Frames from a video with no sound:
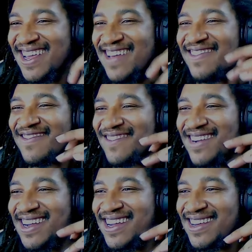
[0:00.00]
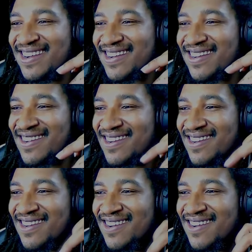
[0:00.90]
That's real.
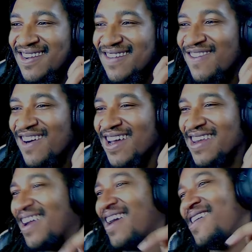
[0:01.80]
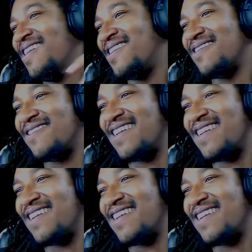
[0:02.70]
Walked all the way